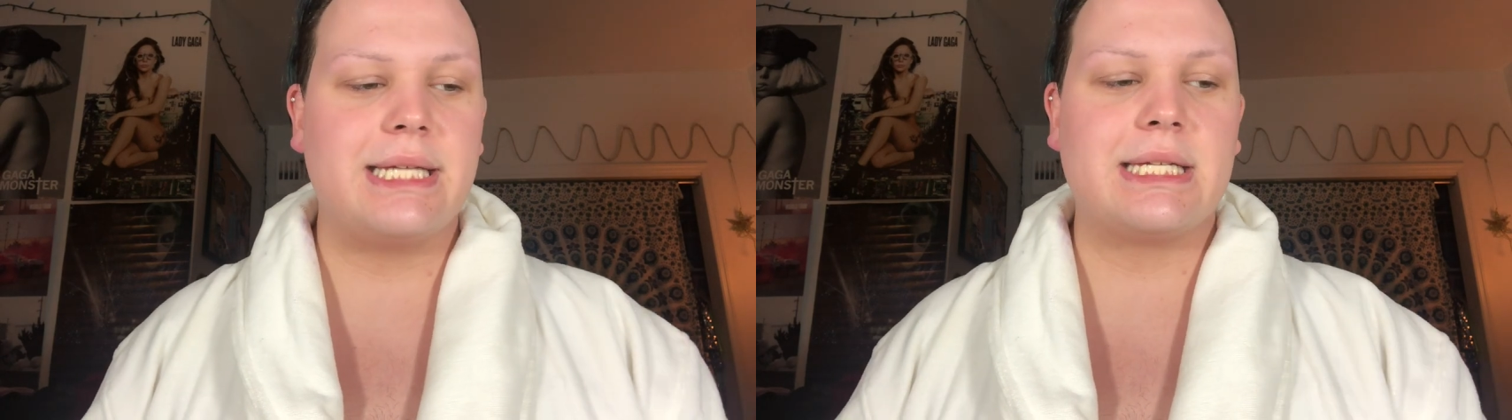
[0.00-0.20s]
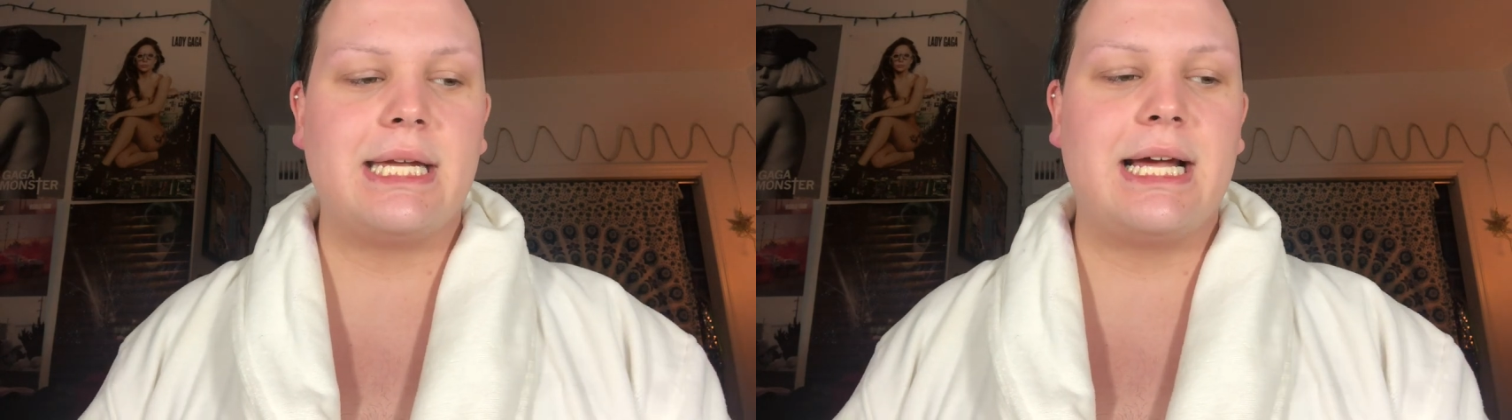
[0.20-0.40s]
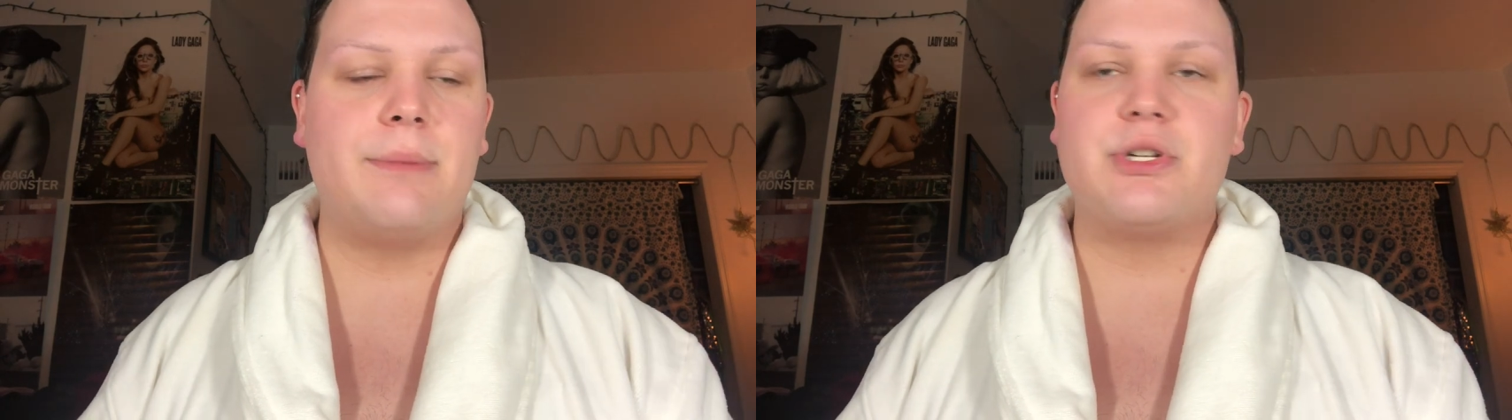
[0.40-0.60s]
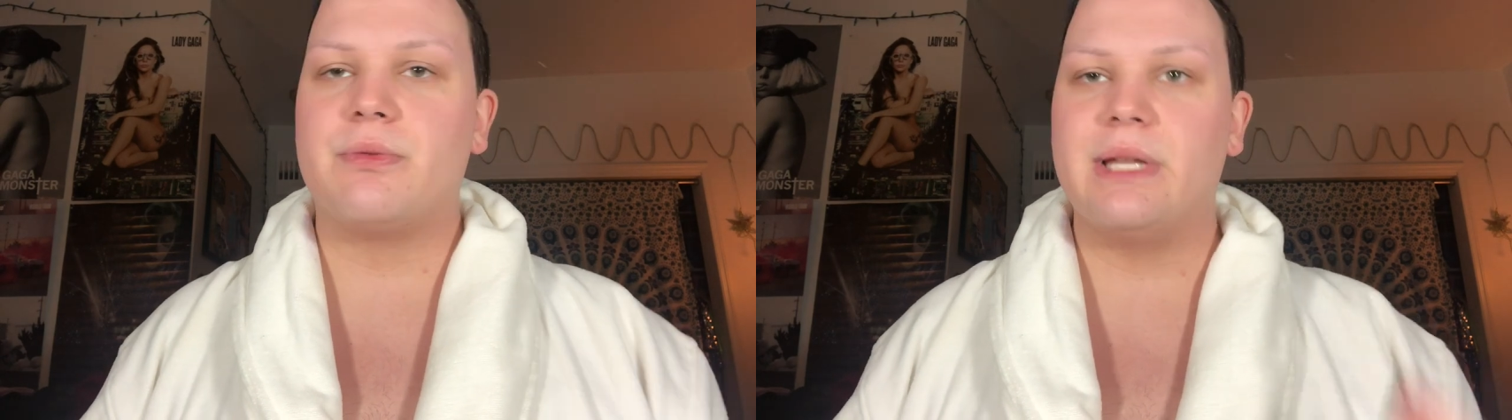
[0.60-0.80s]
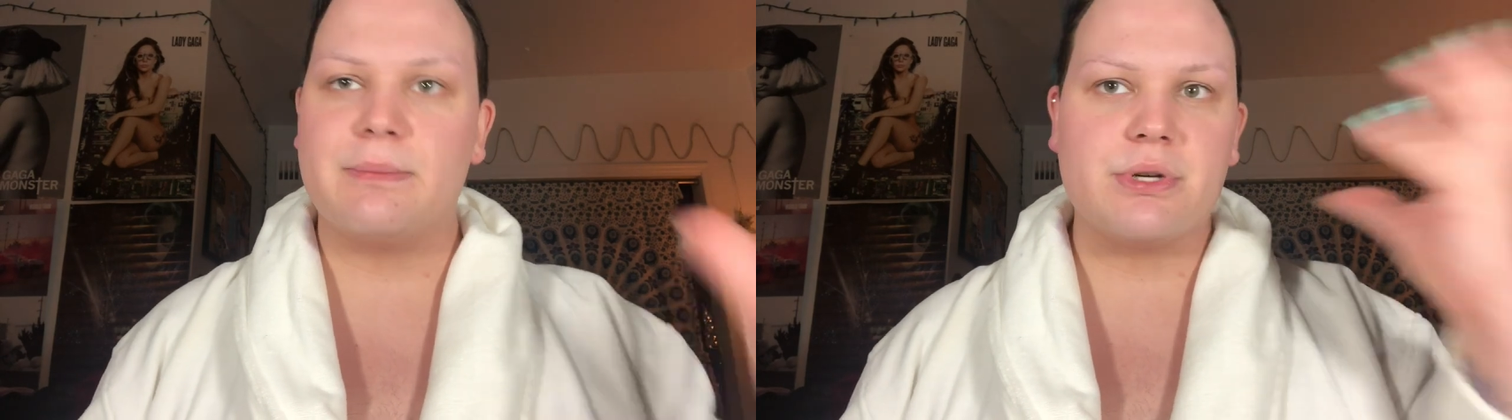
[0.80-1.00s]
It's gonna help to
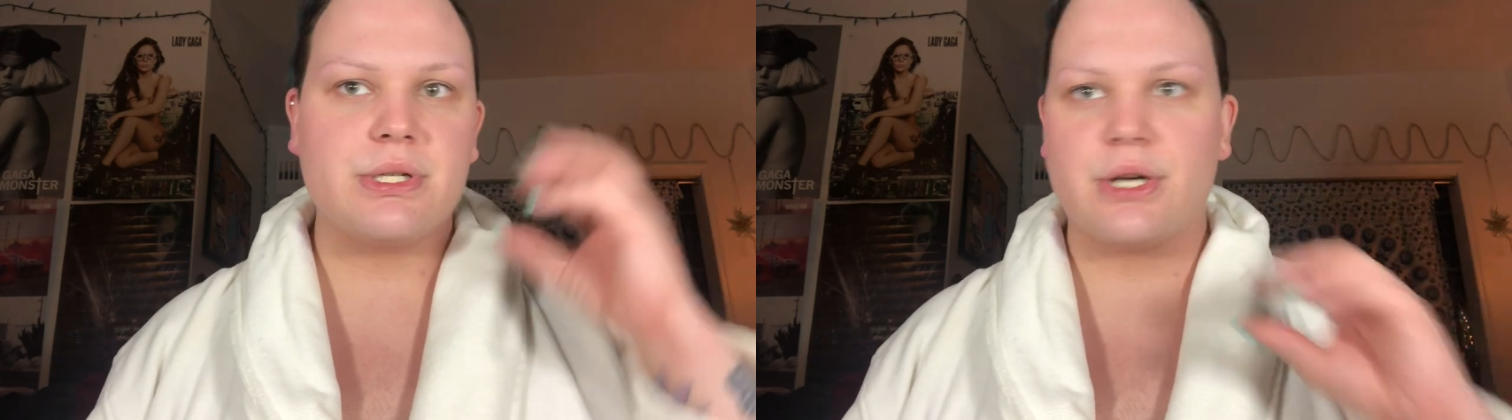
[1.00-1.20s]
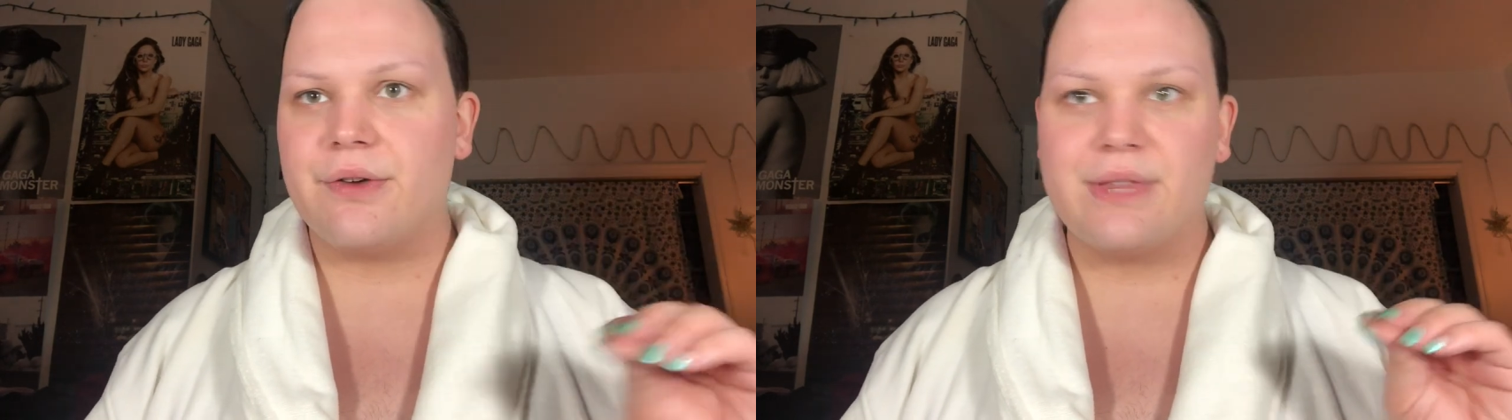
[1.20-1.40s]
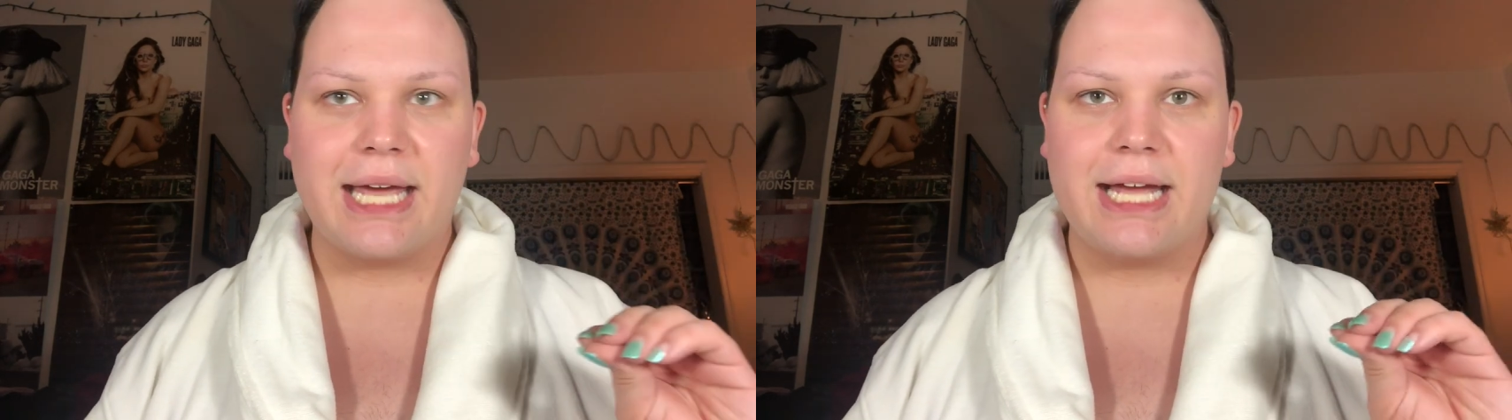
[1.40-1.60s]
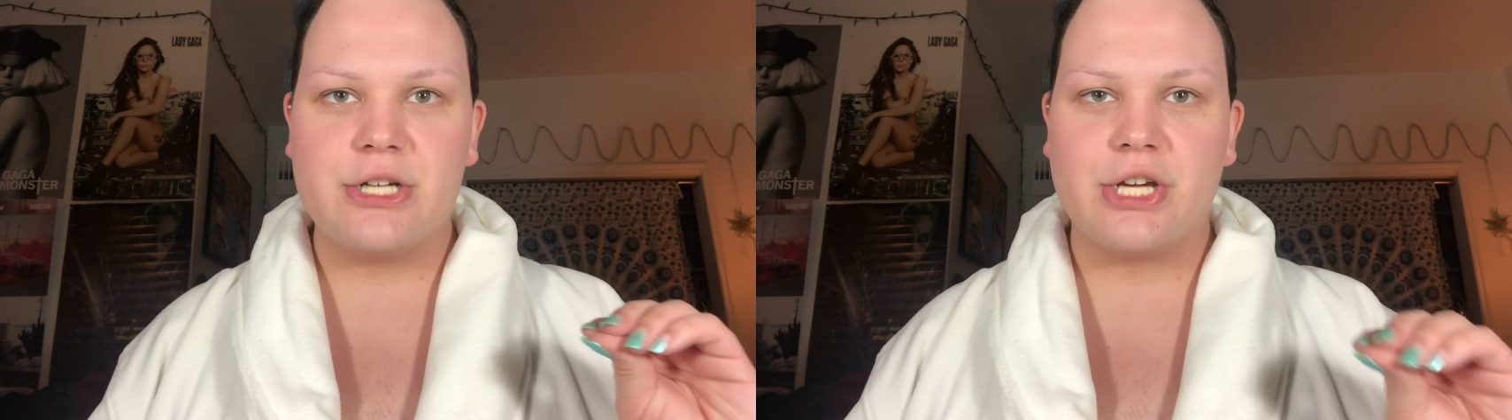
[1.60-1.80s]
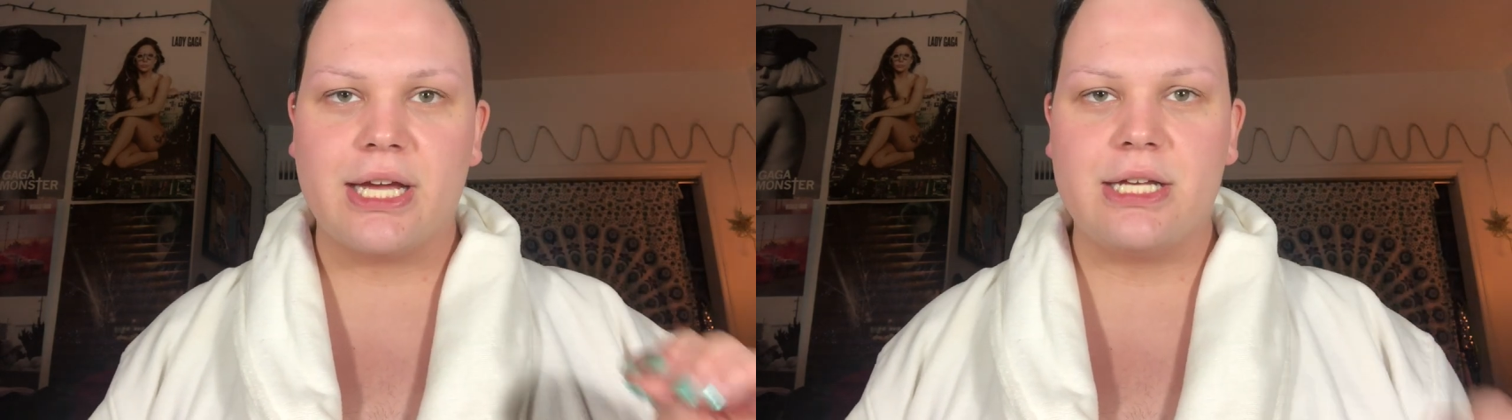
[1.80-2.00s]
really preserve the
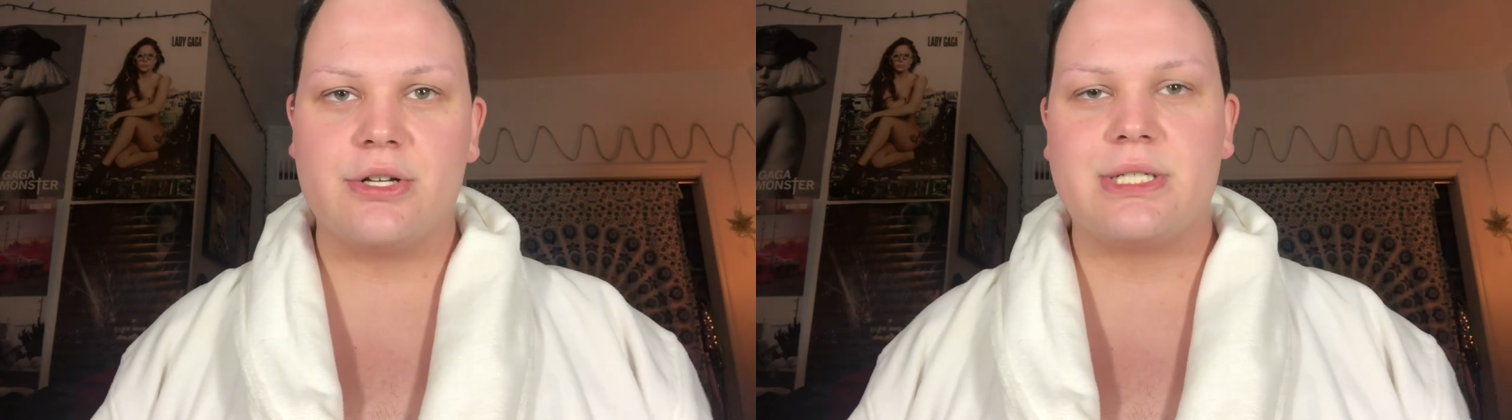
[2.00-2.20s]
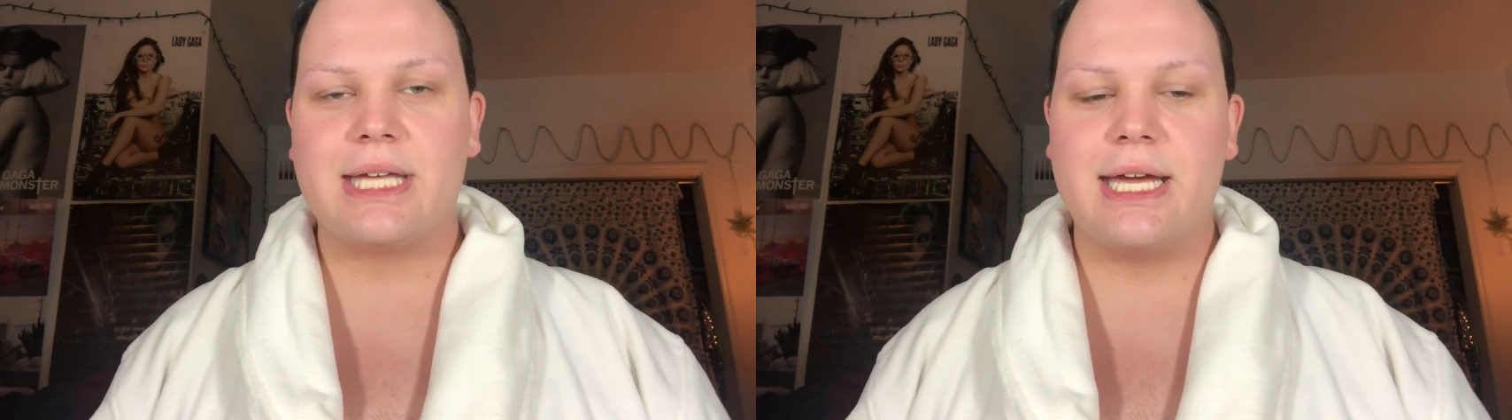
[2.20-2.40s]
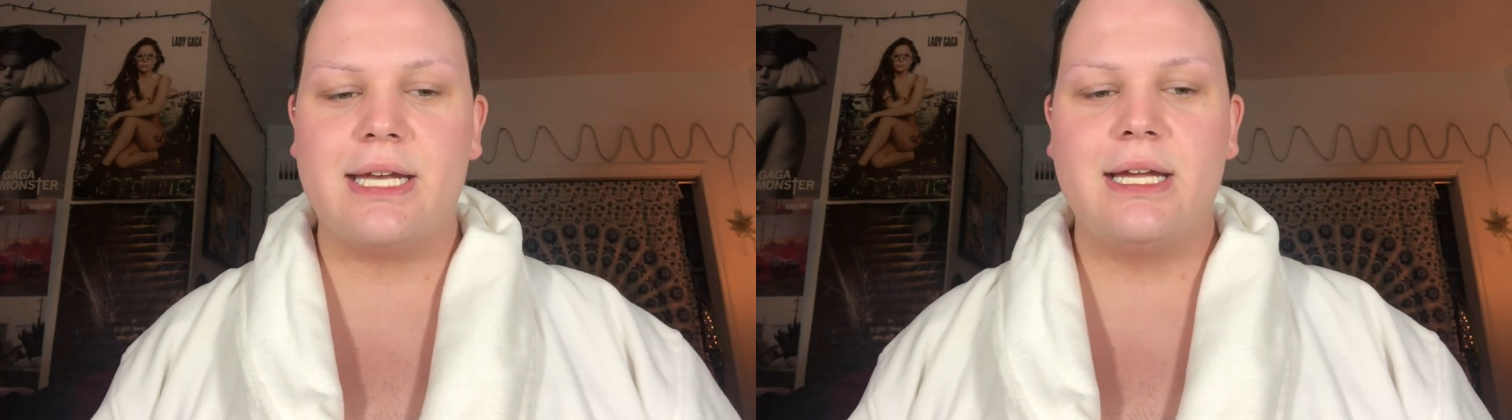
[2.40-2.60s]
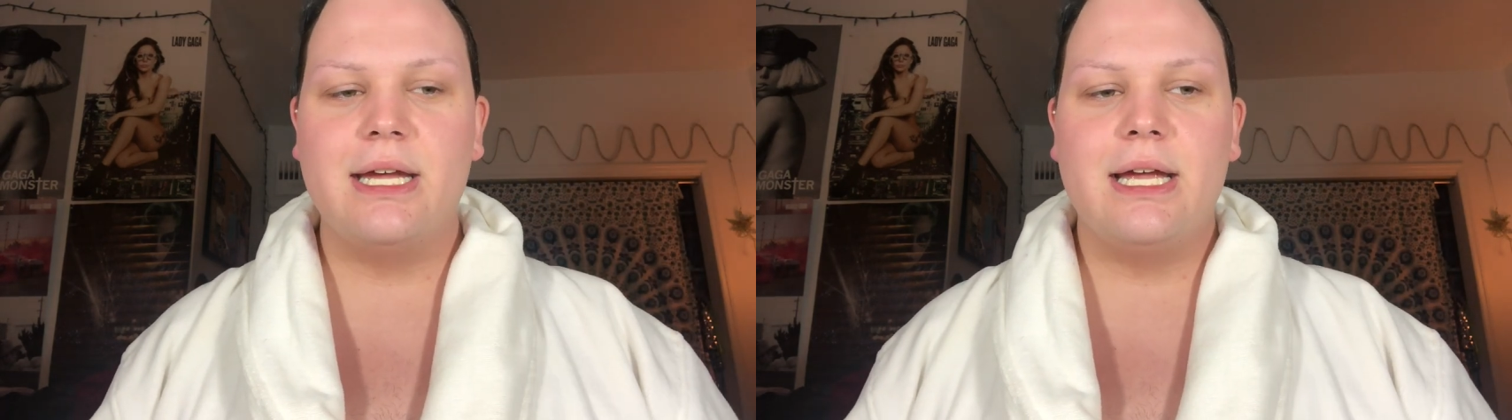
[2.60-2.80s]
aging in your skin,